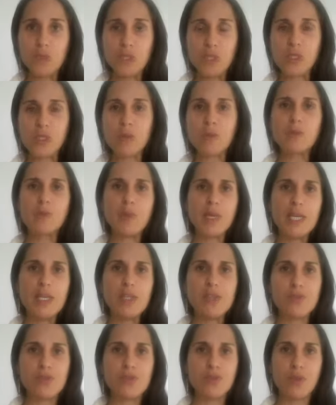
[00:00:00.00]
So I'm
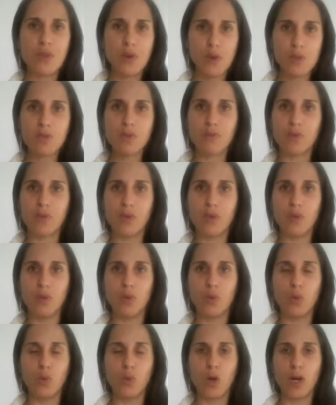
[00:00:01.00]
speaking to those of
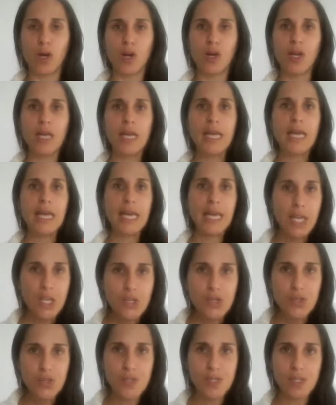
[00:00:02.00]
you who are
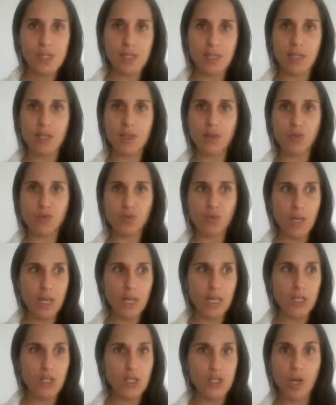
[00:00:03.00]
interested in
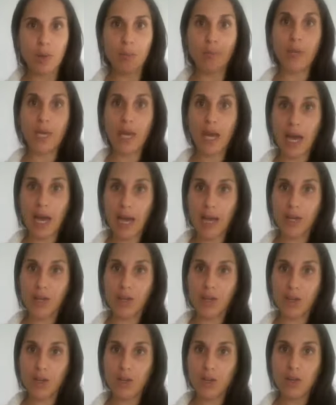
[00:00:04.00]
really jumping
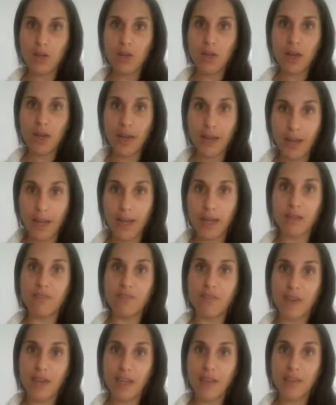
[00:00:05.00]
higher and
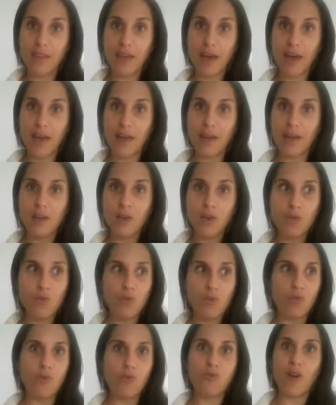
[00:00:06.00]
elevate that
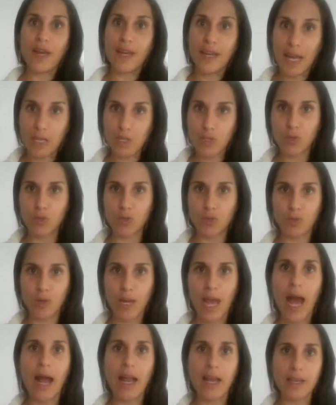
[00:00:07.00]
financial
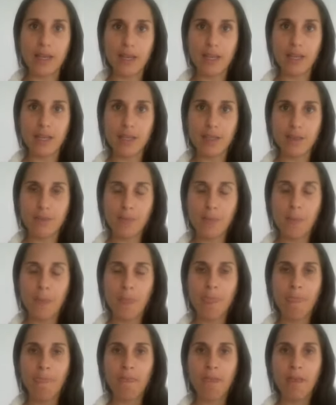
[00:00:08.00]
reality.
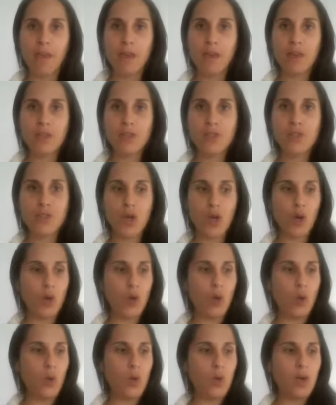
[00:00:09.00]

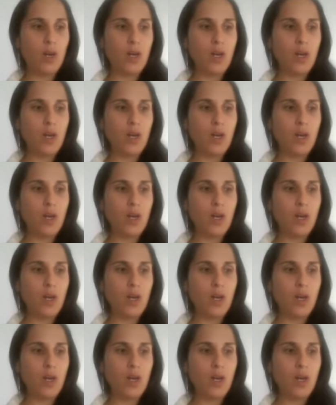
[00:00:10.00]
So